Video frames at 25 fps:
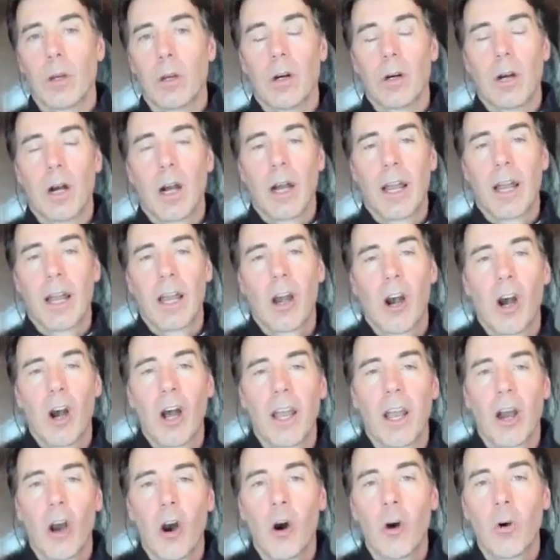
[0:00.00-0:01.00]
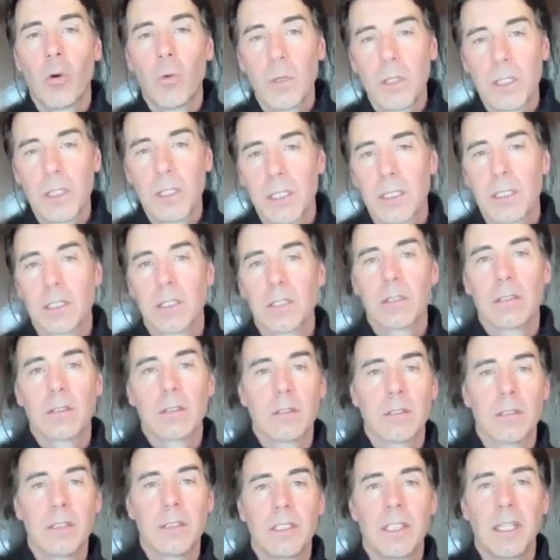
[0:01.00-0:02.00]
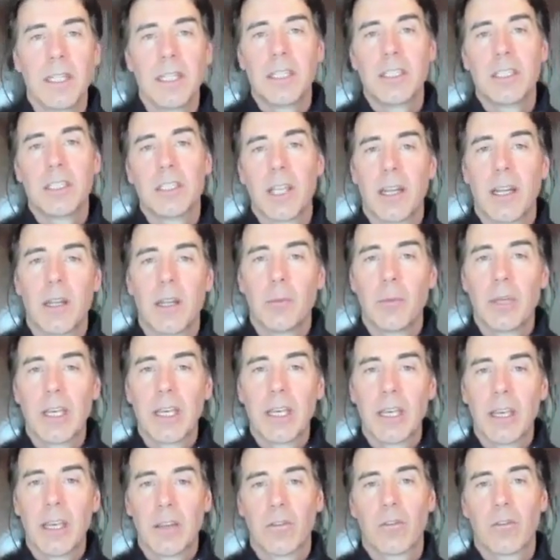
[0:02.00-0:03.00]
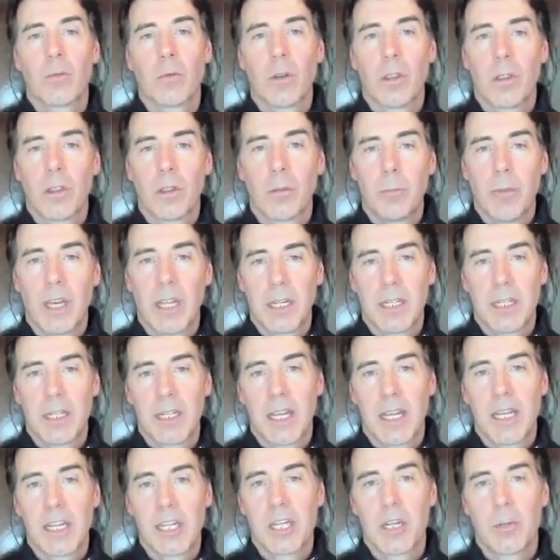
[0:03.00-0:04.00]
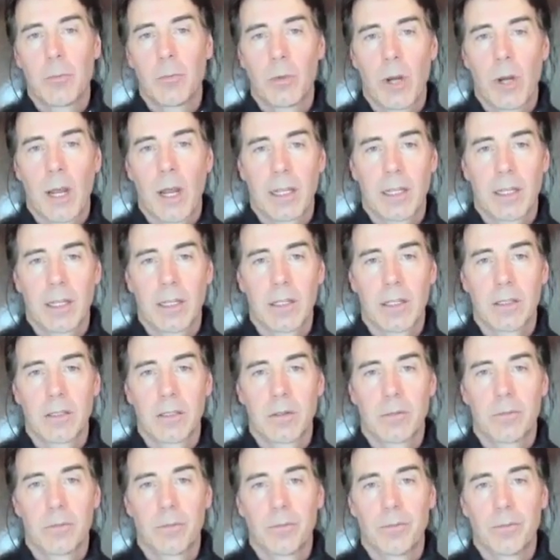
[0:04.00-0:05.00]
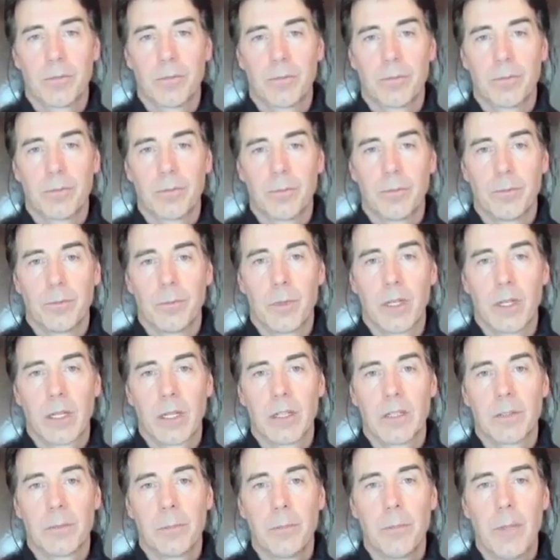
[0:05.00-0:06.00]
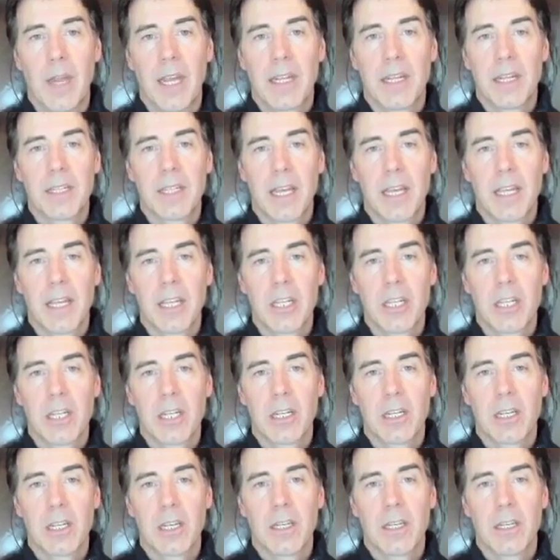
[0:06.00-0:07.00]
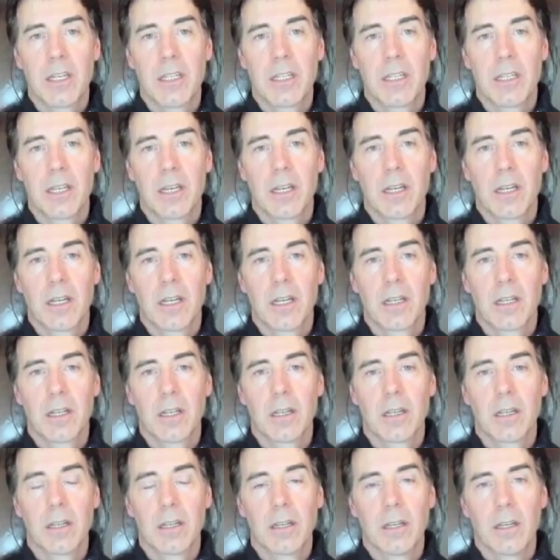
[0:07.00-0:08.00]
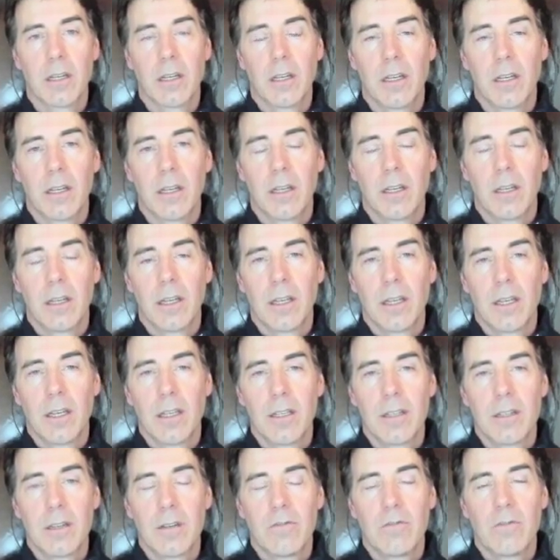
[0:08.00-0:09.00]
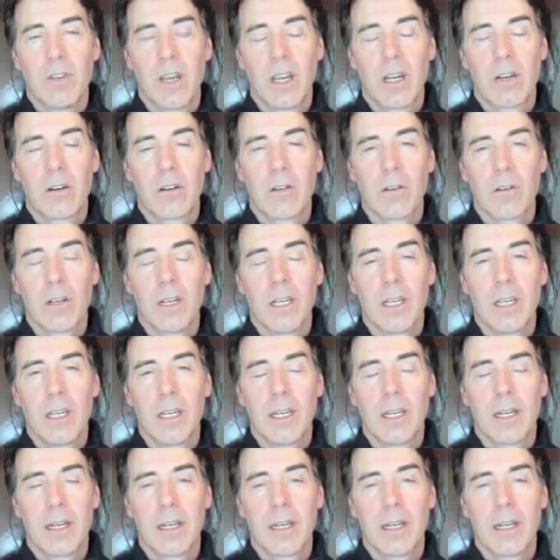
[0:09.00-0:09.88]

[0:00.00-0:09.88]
I always teach that it begins with the meditation practice, because meditation is it's a very